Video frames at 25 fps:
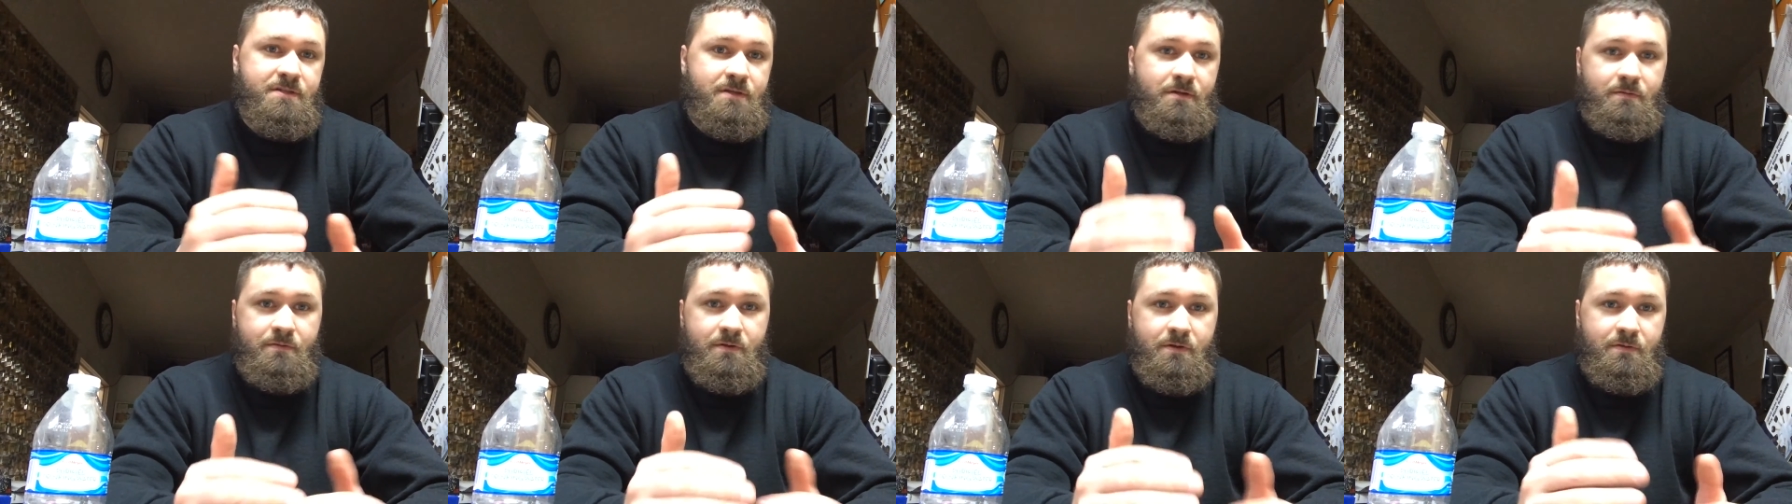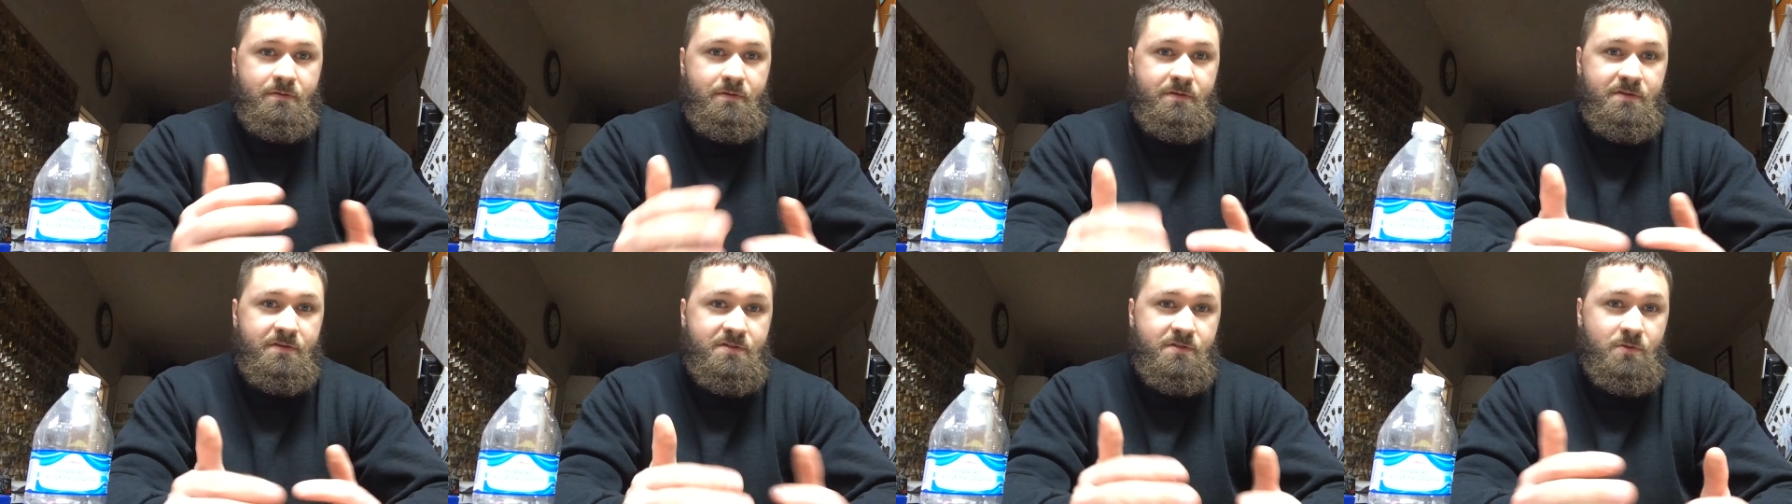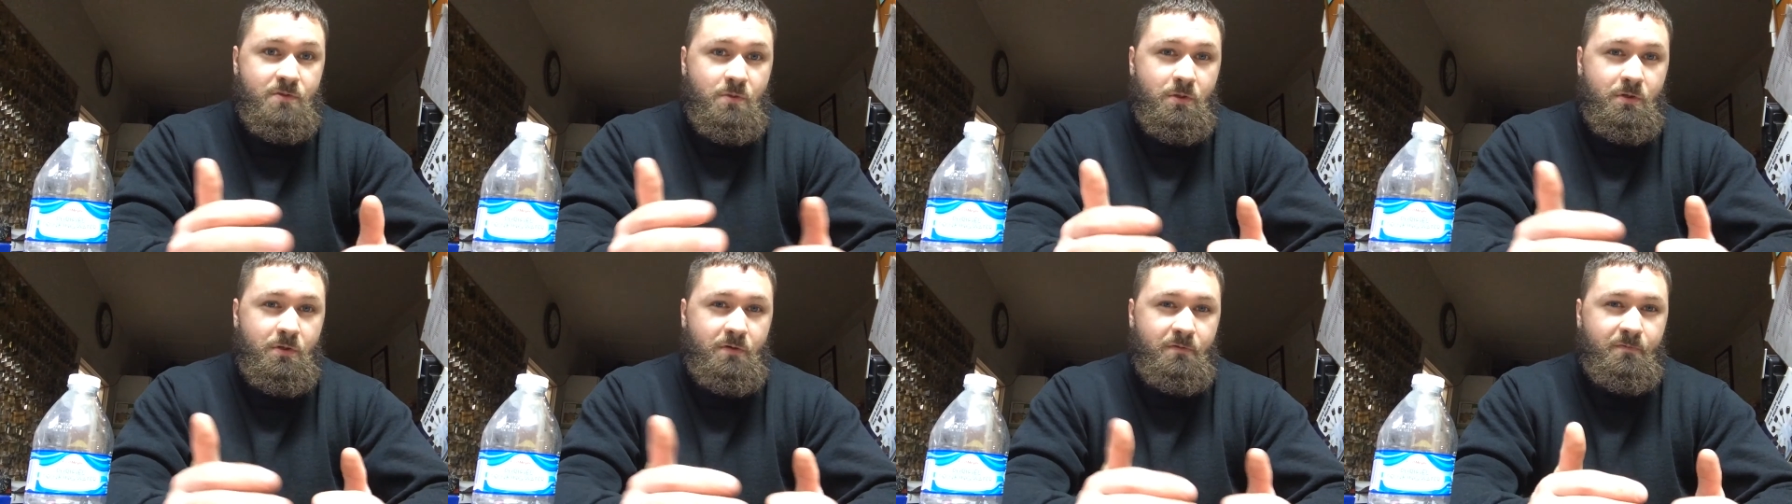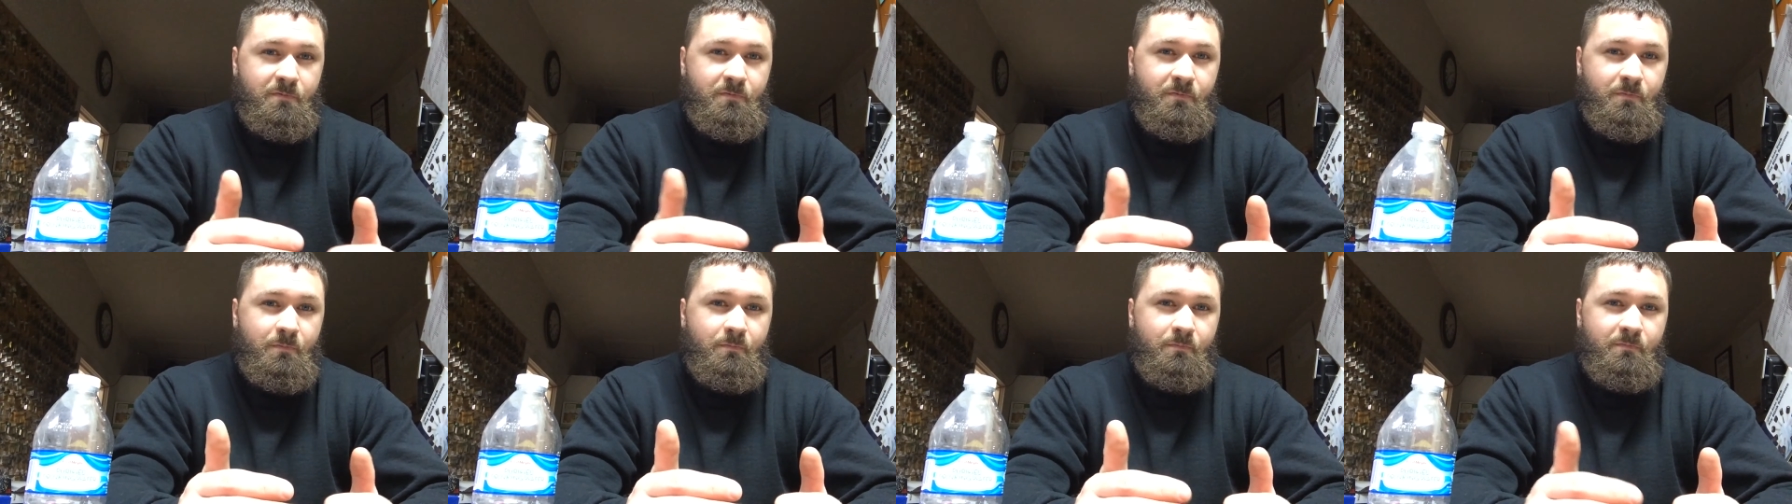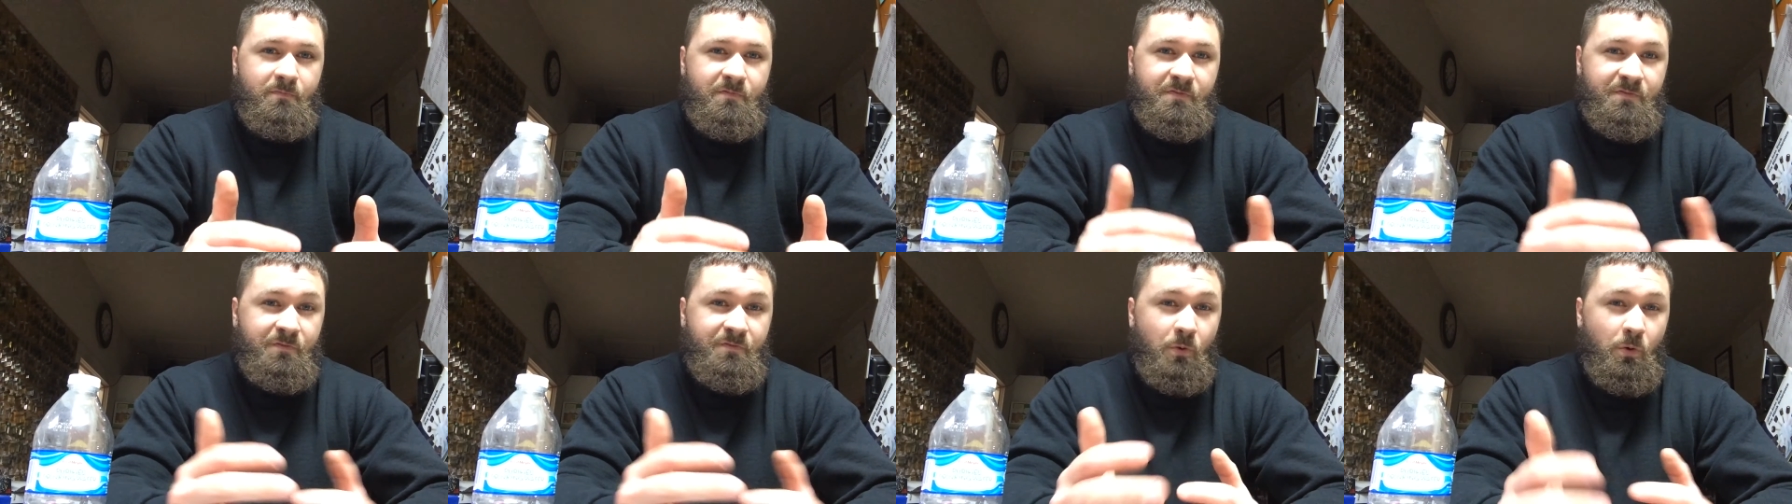and then this sort of
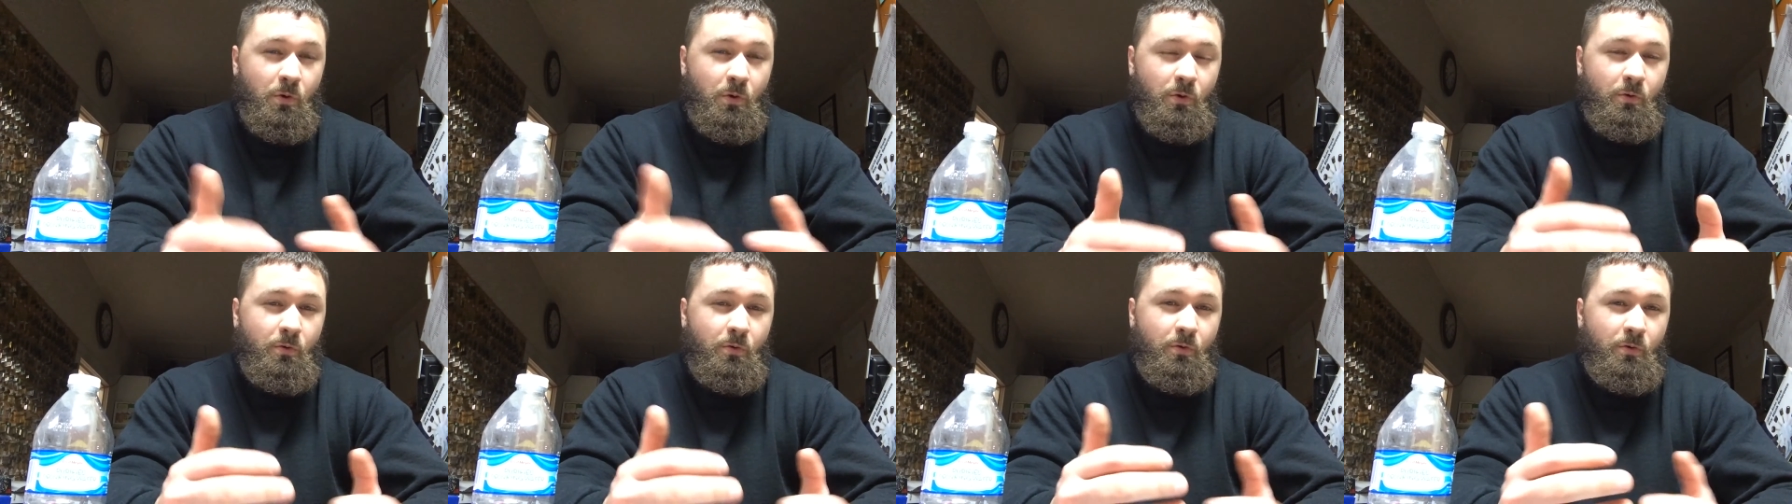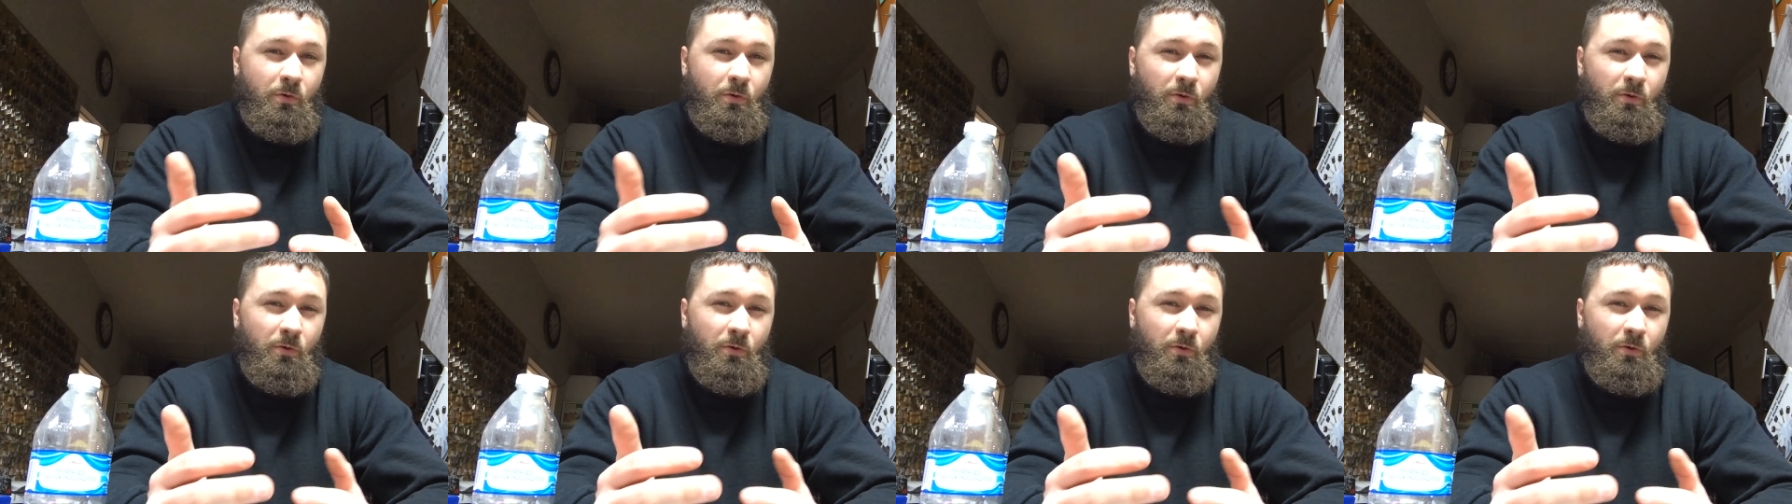floral